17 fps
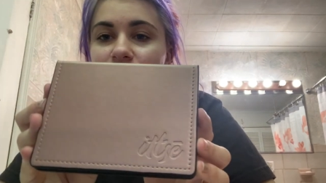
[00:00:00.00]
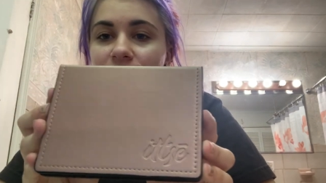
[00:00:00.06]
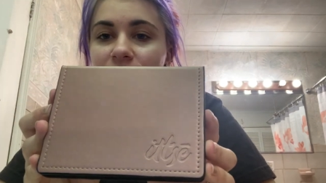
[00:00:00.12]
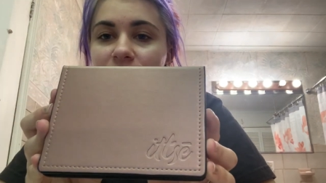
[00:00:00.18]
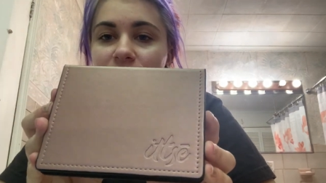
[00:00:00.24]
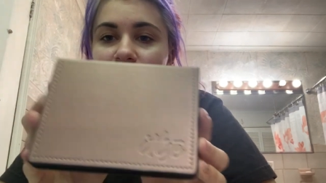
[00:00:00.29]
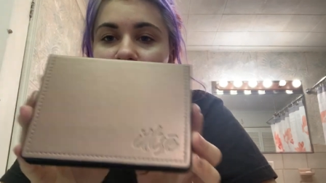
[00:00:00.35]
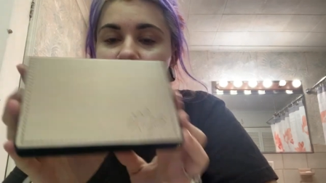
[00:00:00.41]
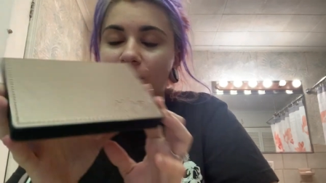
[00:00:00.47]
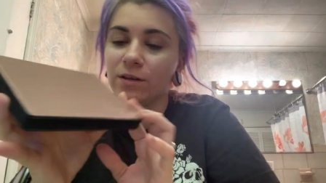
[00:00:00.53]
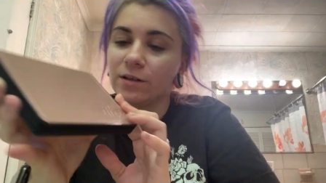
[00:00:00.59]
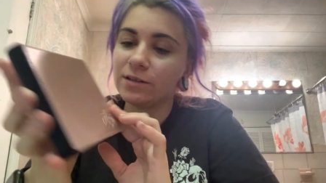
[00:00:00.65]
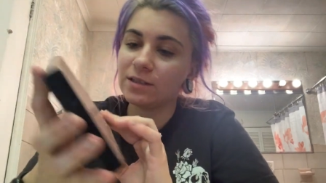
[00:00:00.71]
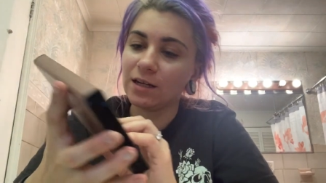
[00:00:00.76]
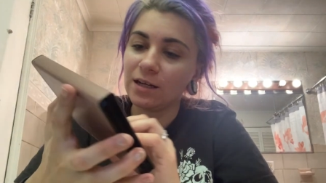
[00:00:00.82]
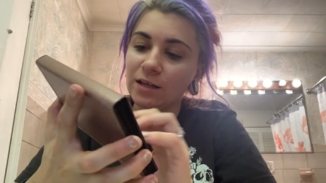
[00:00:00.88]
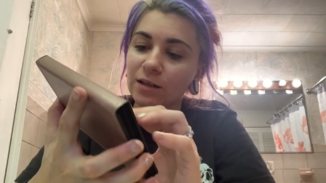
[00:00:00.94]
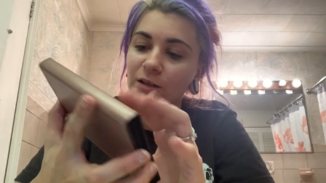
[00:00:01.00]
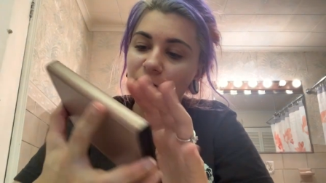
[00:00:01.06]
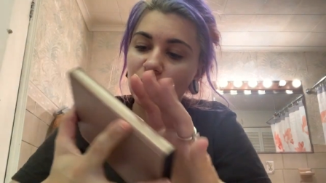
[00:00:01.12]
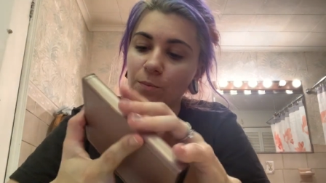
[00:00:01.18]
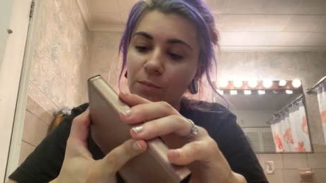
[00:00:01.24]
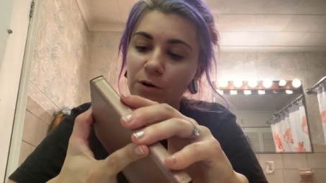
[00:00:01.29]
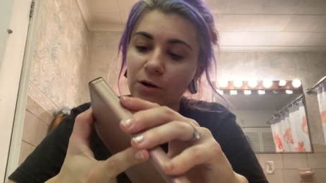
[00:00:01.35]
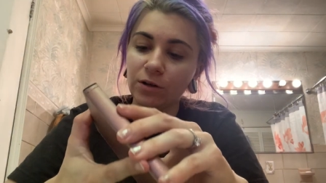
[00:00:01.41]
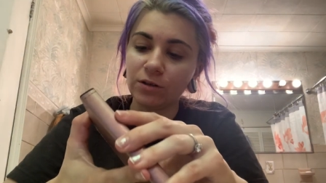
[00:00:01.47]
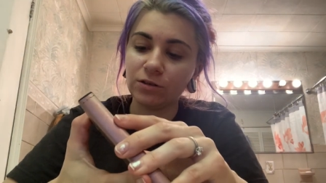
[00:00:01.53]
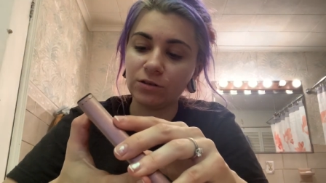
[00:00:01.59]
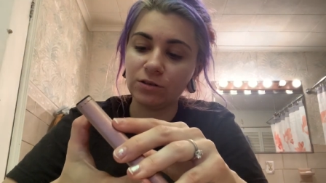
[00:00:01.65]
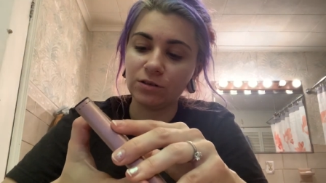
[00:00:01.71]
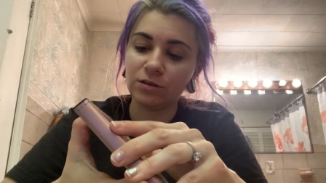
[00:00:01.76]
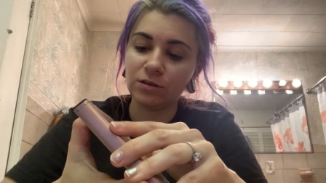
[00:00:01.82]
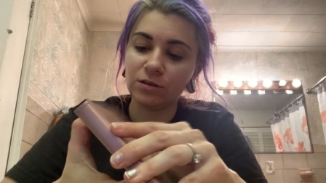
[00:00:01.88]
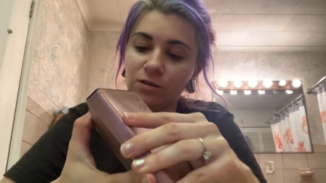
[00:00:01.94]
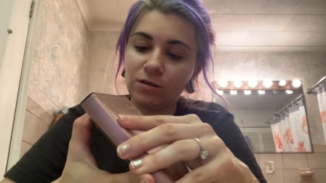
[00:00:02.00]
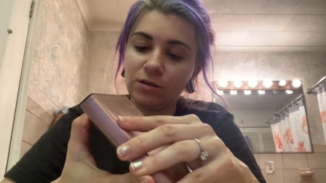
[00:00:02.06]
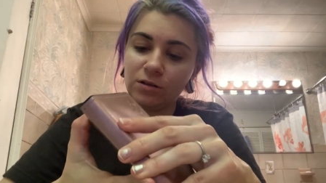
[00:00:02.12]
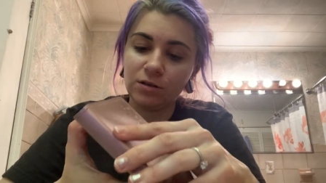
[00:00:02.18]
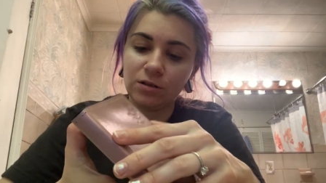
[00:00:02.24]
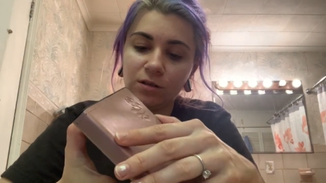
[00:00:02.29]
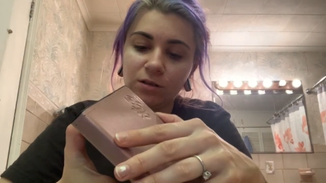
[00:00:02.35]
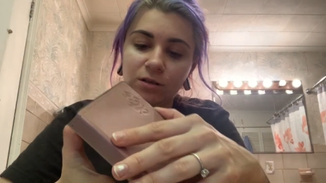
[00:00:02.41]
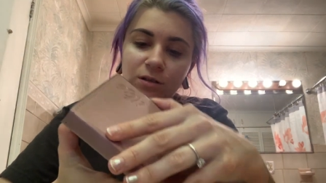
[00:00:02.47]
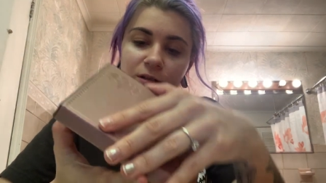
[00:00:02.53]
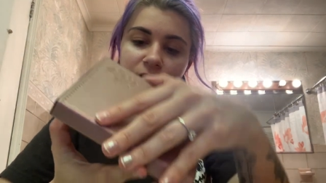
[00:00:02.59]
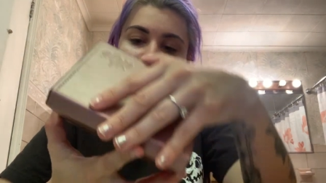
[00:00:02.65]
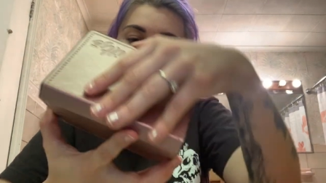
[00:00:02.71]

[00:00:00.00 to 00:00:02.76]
really cute. It looks like a little purse. And